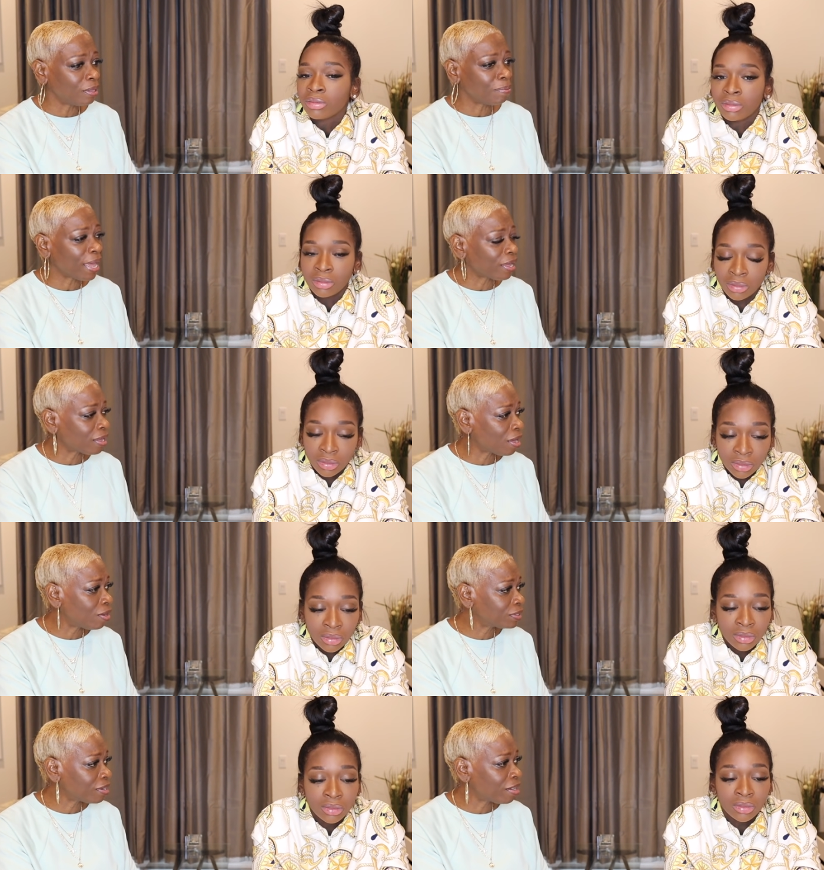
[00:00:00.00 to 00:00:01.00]
Speaker 1: the bank
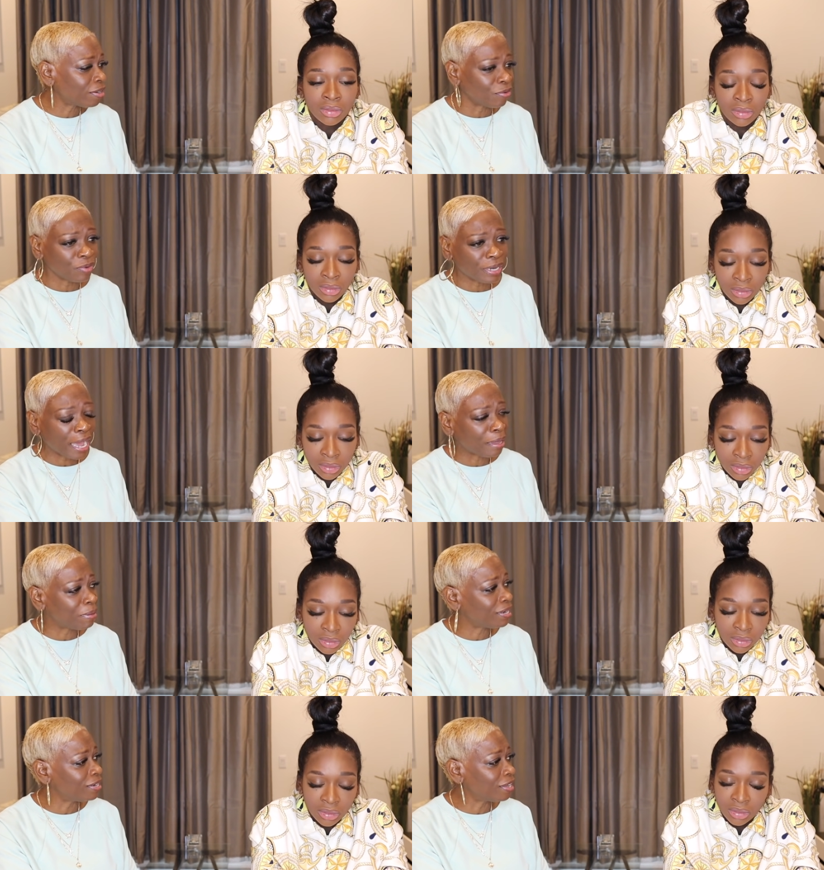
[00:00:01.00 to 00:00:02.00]
accounts are, the
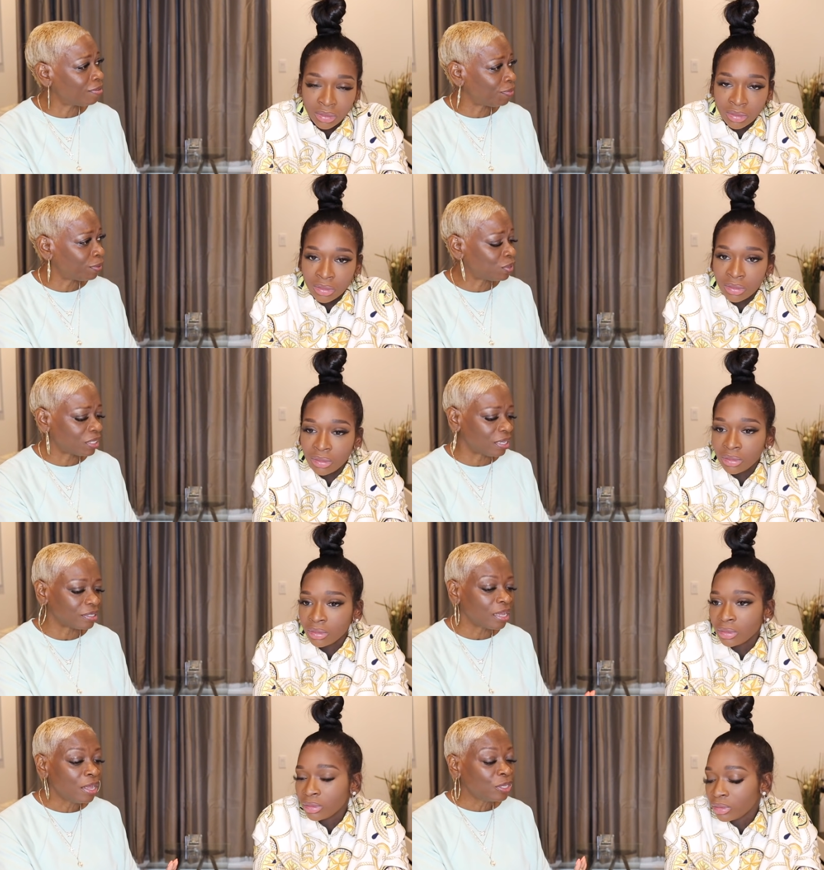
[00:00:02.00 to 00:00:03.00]
retirement, none of those
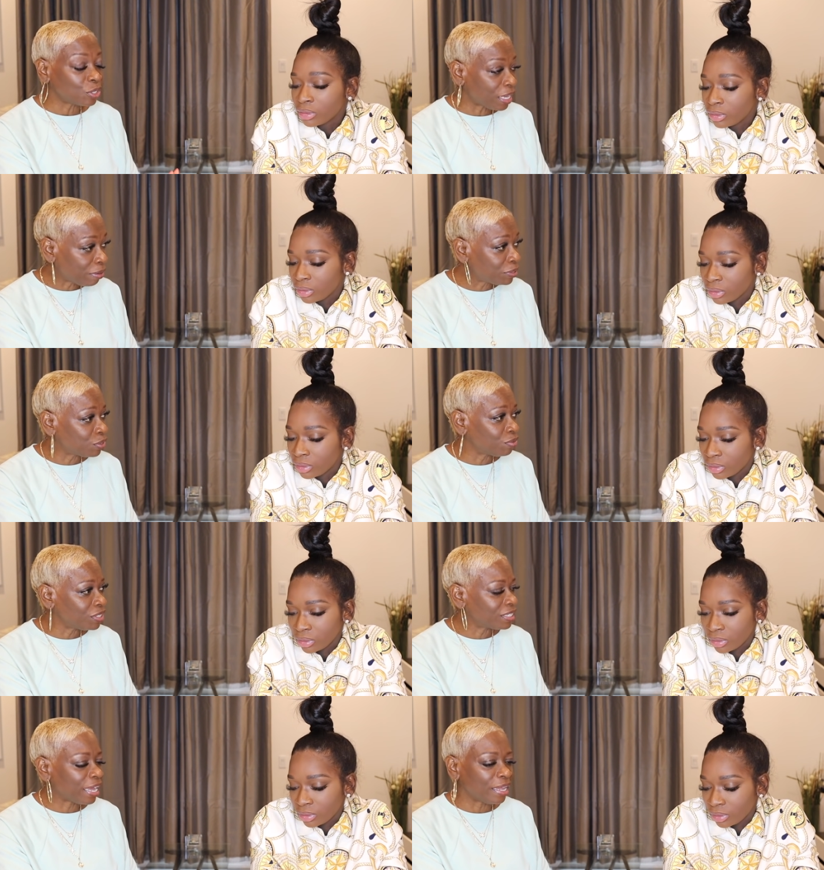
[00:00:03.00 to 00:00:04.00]
things. So that was the
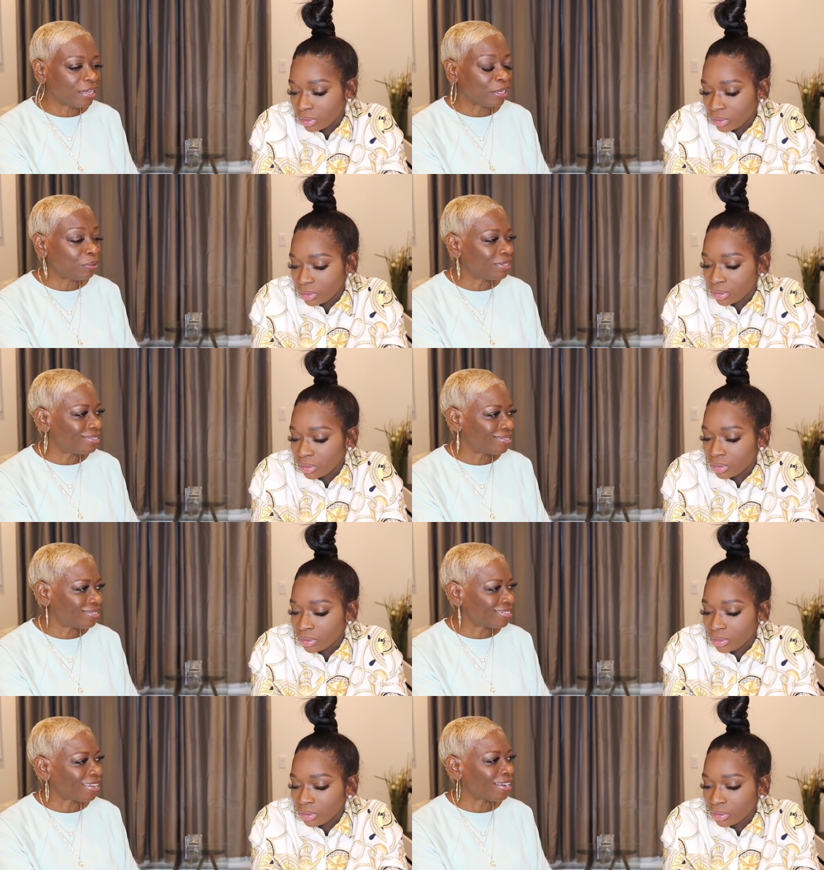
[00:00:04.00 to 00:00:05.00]
reason I included this in
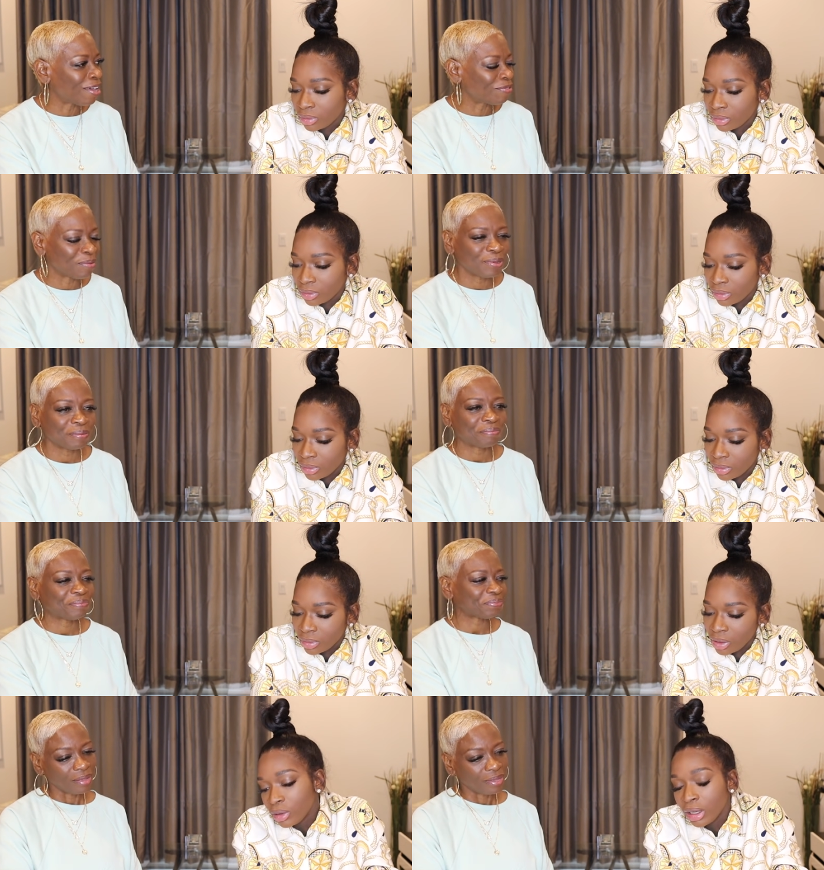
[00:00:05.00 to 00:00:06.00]
the second half of the book.
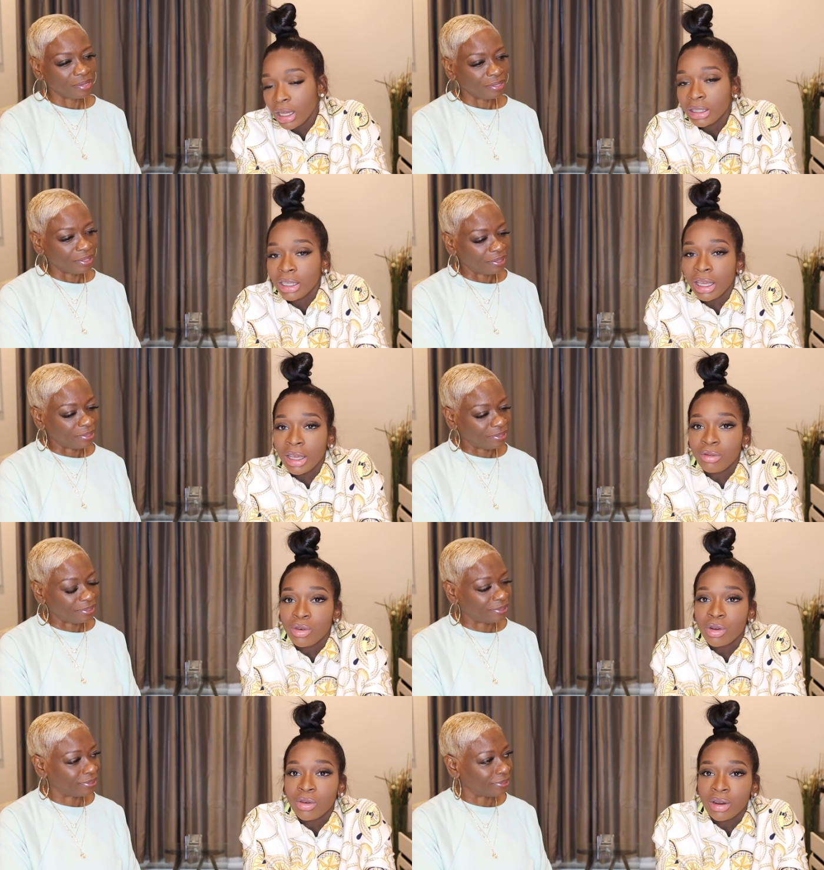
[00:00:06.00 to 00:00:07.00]
Speaker 2: Well, Dr. K
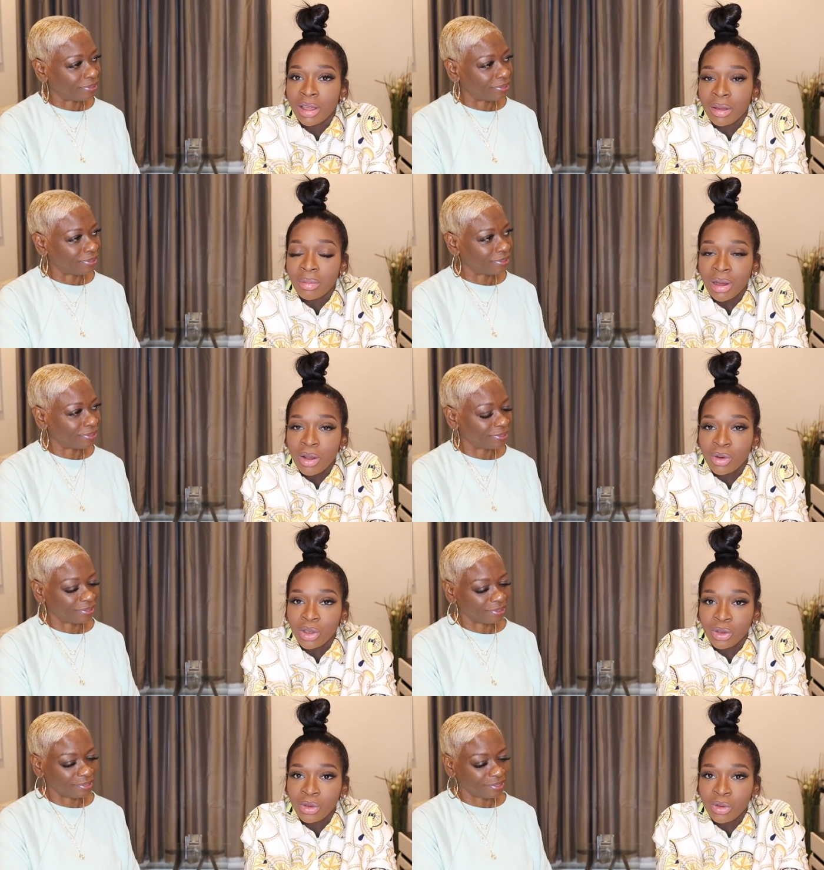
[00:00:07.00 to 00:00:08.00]
wrote Empower
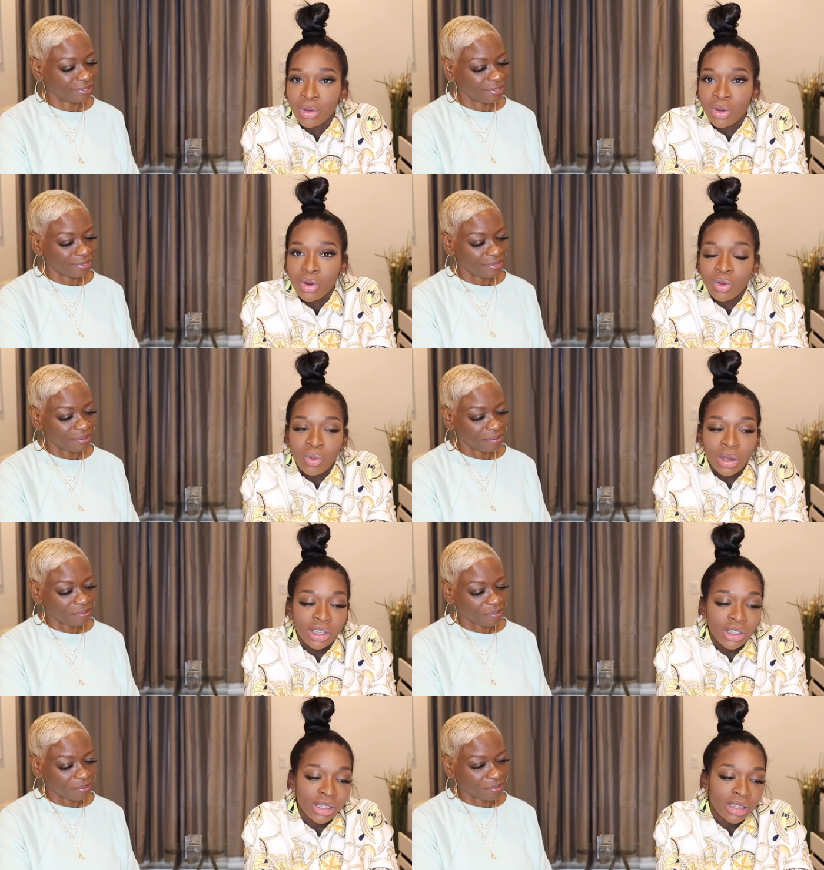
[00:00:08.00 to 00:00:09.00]
U,
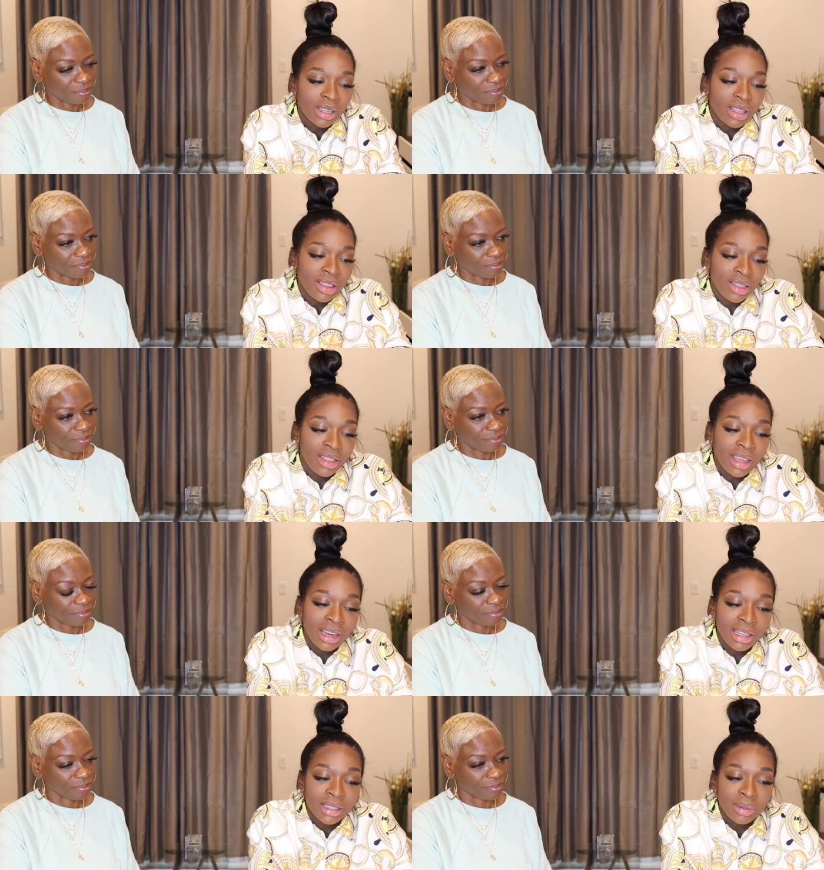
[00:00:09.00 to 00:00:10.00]
which
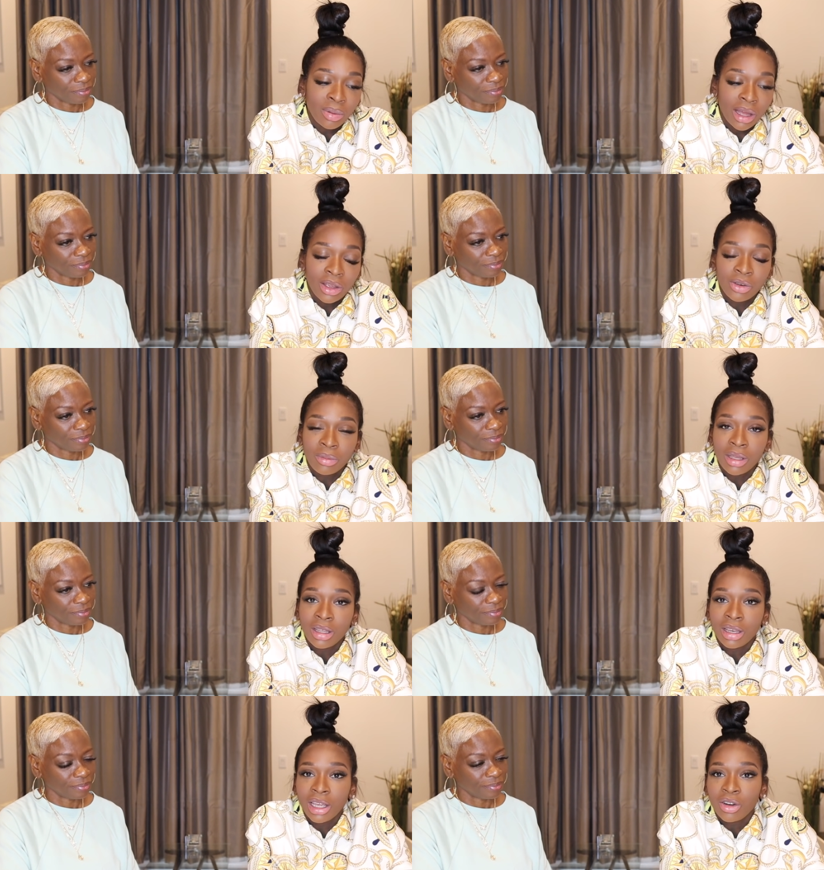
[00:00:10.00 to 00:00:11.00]
then inspired
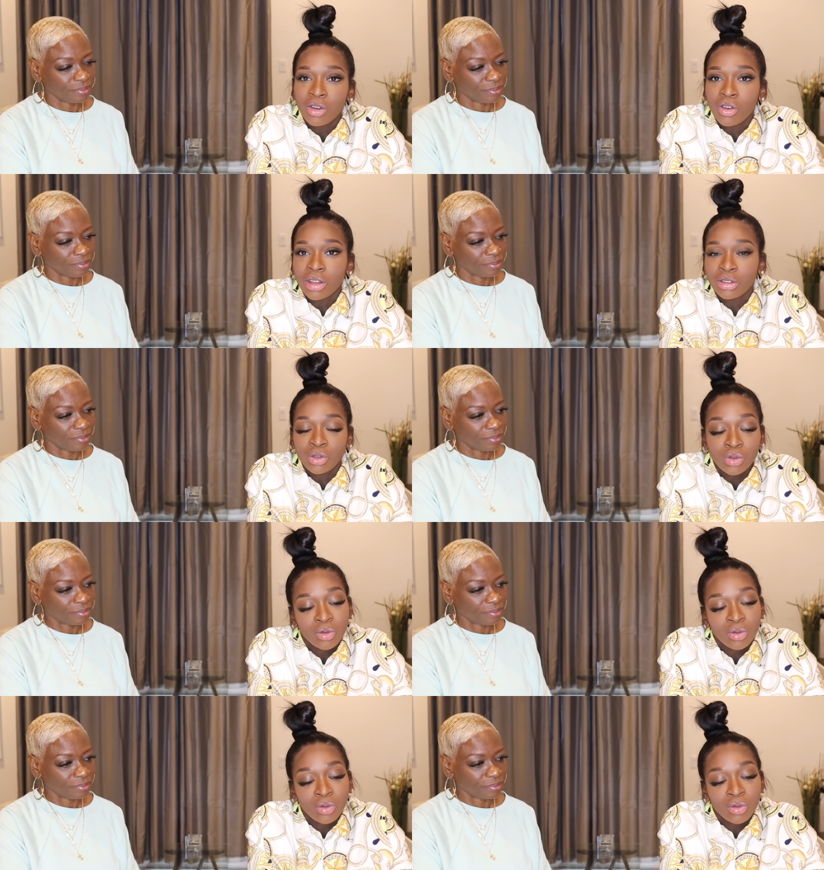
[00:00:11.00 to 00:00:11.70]
me later on to